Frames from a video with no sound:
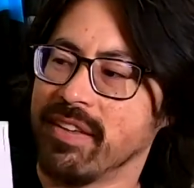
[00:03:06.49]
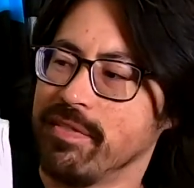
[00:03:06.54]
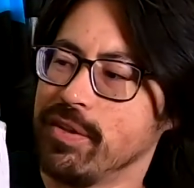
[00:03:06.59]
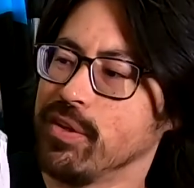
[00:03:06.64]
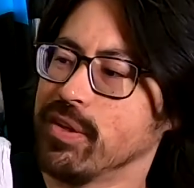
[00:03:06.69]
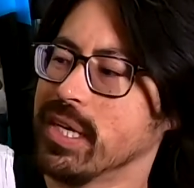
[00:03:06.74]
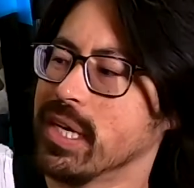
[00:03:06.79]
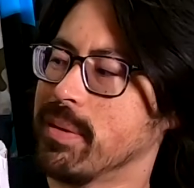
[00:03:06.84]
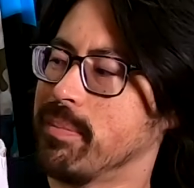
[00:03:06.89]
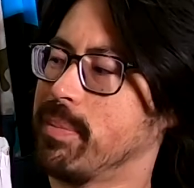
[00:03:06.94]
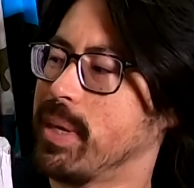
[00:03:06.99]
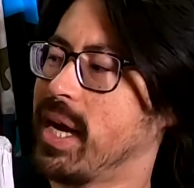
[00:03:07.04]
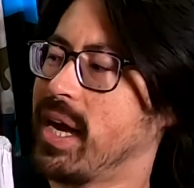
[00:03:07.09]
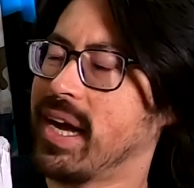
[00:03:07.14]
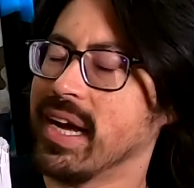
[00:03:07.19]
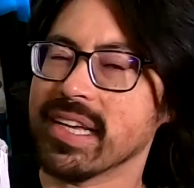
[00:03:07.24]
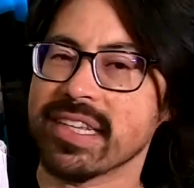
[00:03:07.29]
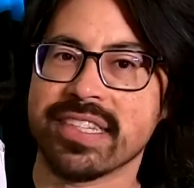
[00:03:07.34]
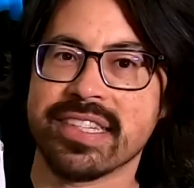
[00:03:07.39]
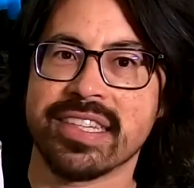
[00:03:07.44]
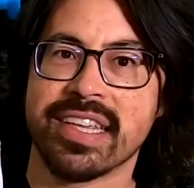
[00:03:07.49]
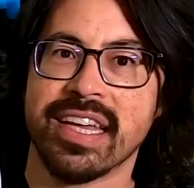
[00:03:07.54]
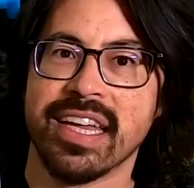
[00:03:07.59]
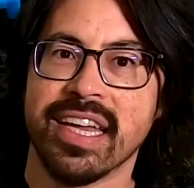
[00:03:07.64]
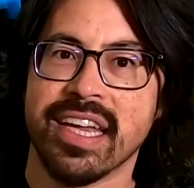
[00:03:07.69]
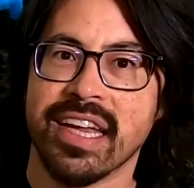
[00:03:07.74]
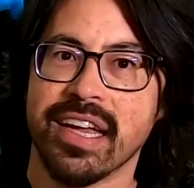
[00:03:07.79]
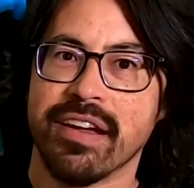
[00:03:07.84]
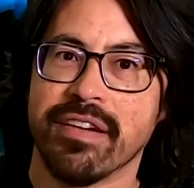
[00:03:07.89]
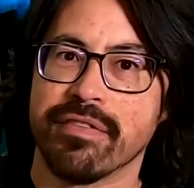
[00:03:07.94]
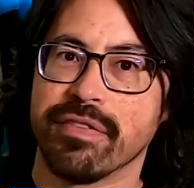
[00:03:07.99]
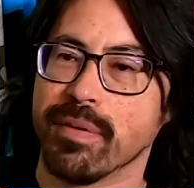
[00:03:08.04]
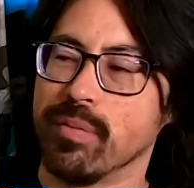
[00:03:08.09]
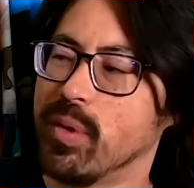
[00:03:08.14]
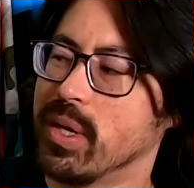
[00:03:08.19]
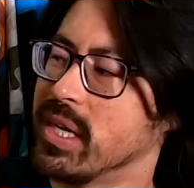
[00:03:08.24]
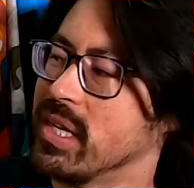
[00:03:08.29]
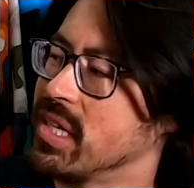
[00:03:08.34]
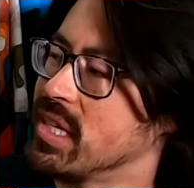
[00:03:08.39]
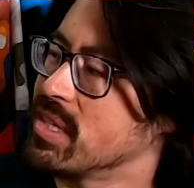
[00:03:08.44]
If you get a box from
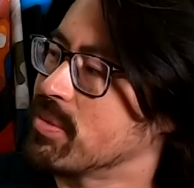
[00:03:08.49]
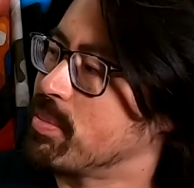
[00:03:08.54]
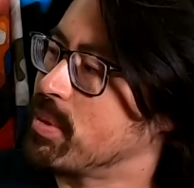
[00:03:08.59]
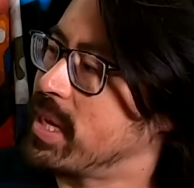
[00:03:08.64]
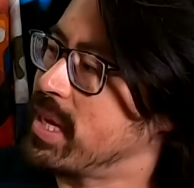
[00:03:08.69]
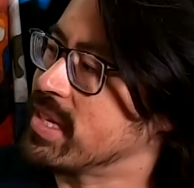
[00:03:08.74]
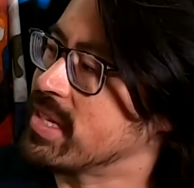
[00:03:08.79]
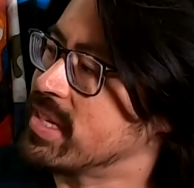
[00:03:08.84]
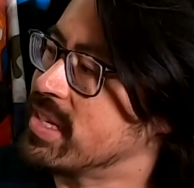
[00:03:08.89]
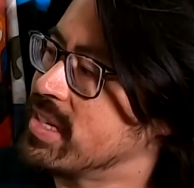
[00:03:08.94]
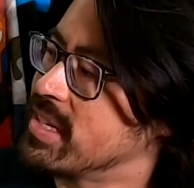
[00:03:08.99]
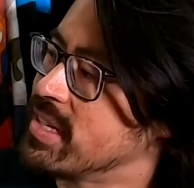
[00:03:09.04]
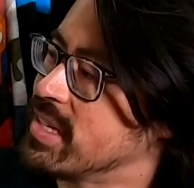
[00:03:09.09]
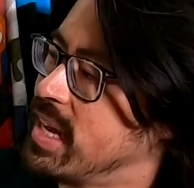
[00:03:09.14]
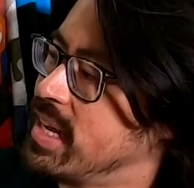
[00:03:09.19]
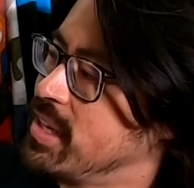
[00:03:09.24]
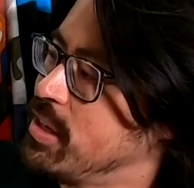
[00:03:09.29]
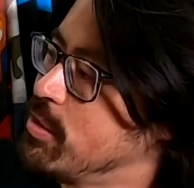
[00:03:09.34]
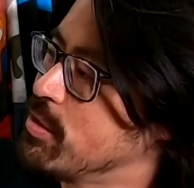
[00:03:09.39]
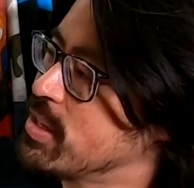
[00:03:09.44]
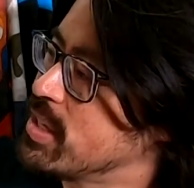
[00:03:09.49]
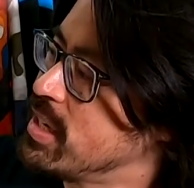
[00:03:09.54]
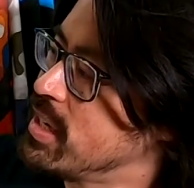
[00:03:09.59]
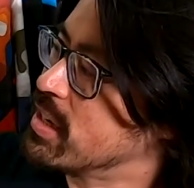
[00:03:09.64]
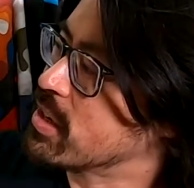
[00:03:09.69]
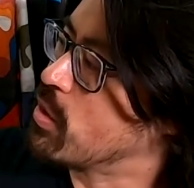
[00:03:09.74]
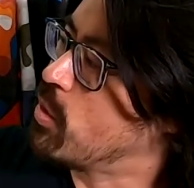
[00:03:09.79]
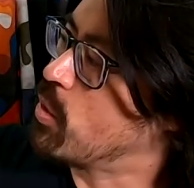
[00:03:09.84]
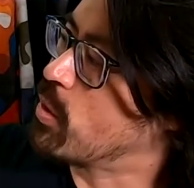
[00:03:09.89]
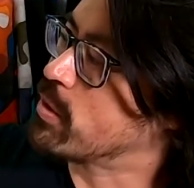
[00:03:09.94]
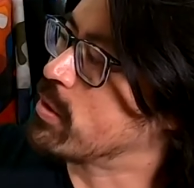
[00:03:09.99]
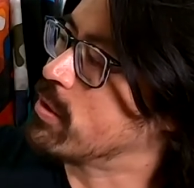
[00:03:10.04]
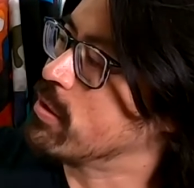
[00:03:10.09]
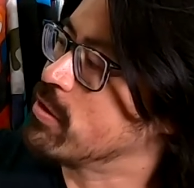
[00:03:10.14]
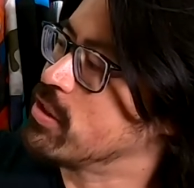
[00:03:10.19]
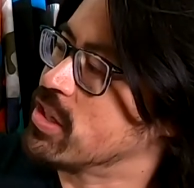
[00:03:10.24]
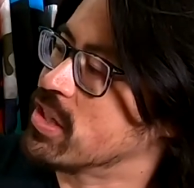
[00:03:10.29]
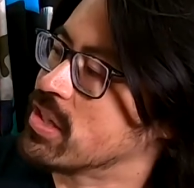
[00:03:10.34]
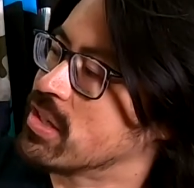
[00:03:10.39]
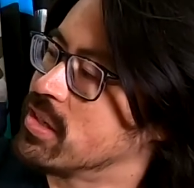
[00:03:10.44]
one of these places and you see a corner
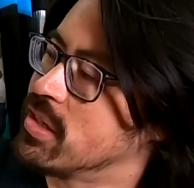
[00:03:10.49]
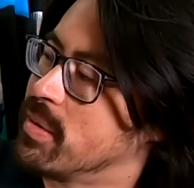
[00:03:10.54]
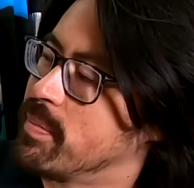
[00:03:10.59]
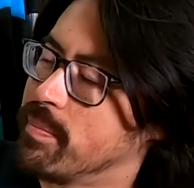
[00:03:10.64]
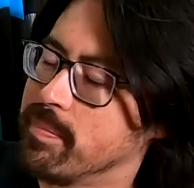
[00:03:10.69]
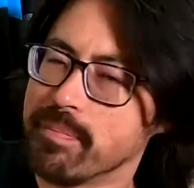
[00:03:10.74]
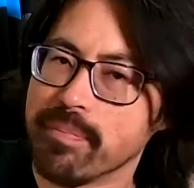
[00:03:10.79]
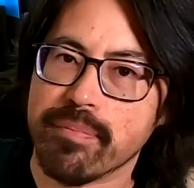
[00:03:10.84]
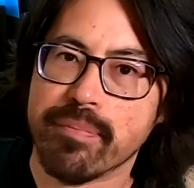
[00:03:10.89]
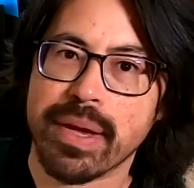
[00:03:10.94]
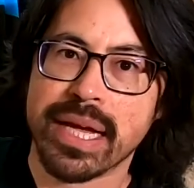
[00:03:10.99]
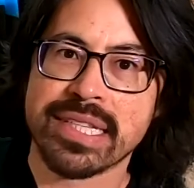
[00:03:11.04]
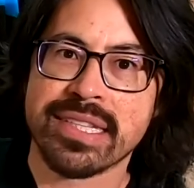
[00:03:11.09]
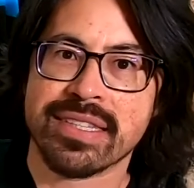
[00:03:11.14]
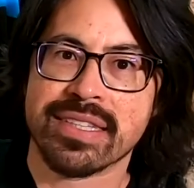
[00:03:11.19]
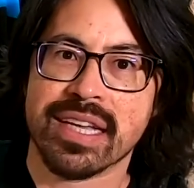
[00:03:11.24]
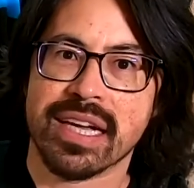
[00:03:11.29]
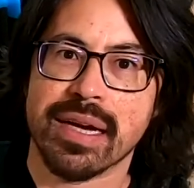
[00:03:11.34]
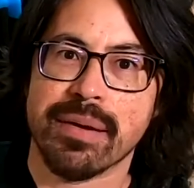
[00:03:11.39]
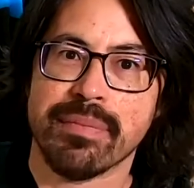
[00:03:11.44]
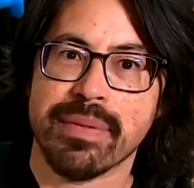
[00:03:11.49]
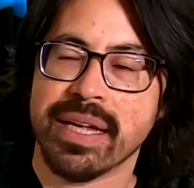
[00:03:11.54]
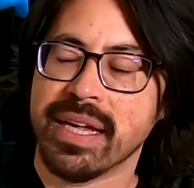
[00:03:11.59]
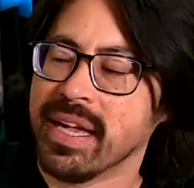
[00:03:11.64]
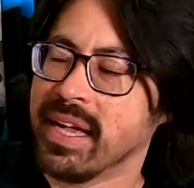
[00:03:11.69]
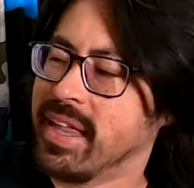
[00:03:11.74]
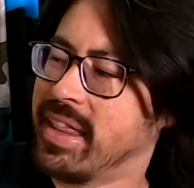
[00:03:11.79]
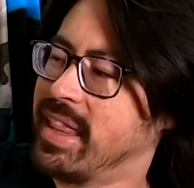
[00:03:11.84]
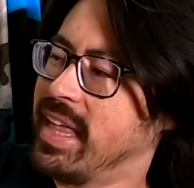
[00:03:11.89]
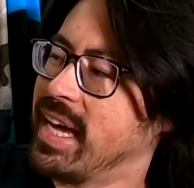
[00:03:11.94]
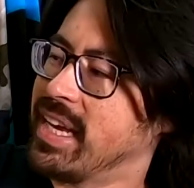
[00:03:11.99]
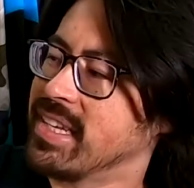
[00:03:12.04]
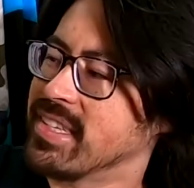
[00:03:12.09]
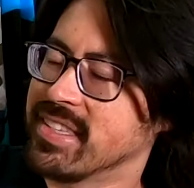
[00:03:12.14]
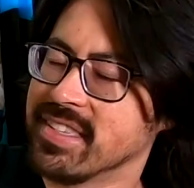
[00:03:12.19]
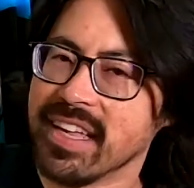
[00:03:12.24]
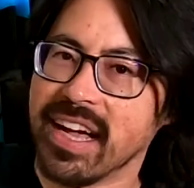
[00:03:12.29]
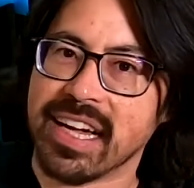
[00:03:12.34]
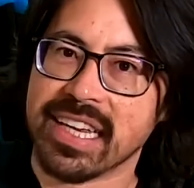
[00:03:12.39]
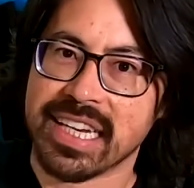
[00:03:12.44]
just messed up, that
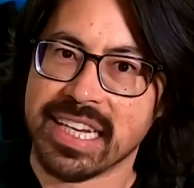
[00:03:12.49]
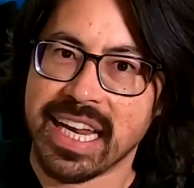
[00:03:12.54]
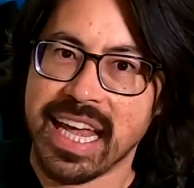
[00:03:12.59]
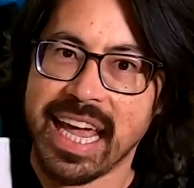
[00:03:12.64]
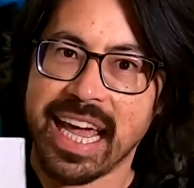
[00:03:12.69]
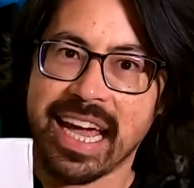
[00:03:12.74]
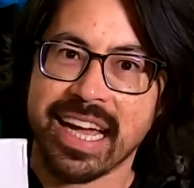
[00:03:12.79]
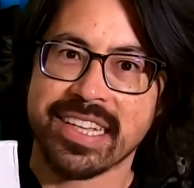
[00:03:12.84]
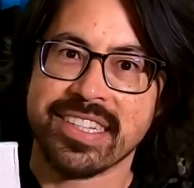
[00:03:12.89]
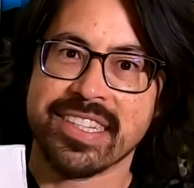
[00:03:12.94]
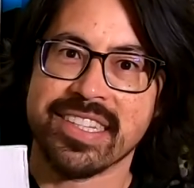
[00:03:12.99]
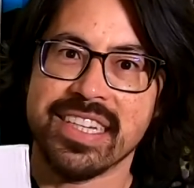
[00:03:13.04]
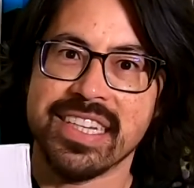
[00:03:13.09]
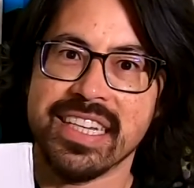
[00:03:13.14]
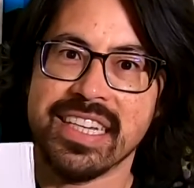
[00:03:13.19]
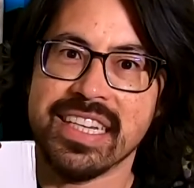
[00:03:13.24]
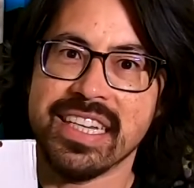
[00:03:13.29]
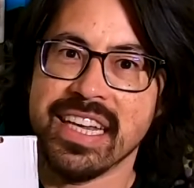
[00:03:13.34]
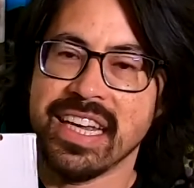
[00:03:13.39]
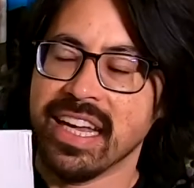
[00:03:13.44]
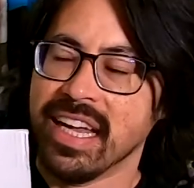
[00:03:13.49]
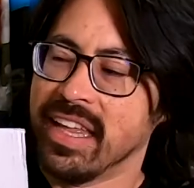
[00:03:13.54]
is not an accident.